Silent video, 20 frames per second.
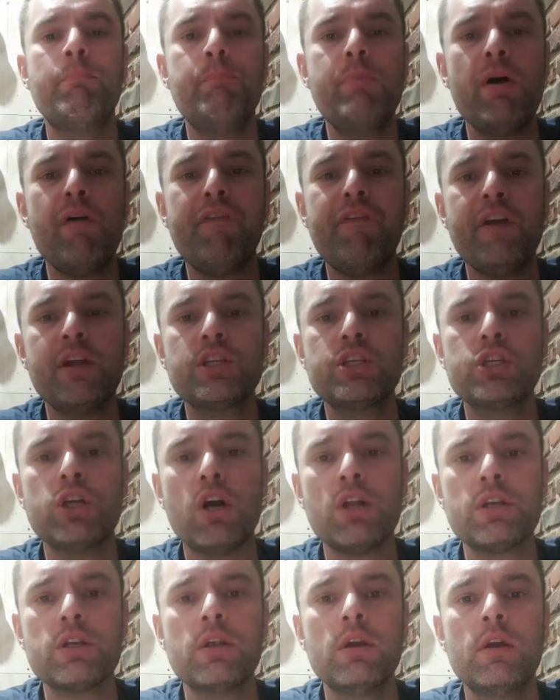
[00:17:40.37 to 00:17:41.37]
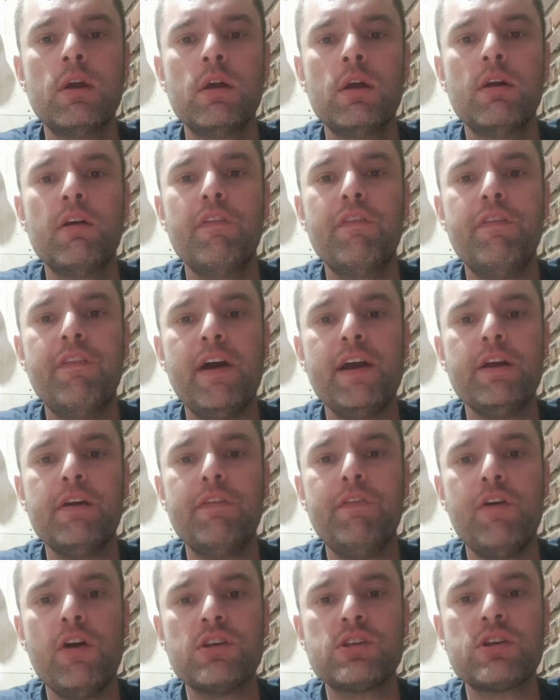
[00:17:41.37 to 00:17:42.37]
perfect shot.
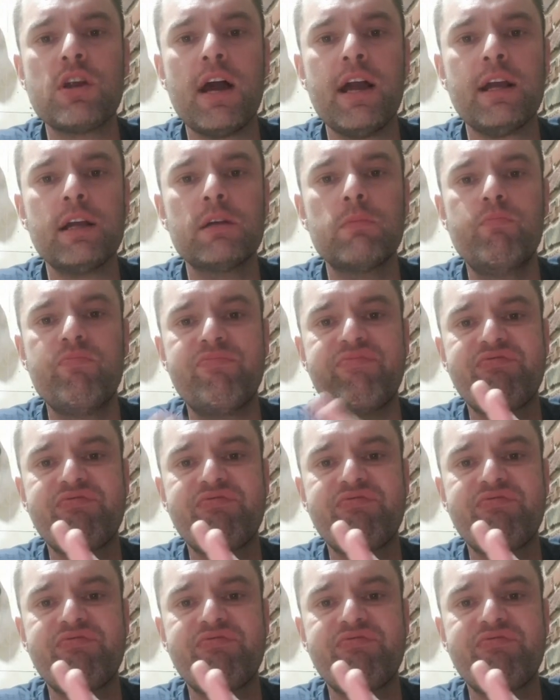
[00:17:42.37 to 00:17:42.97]
First Strike,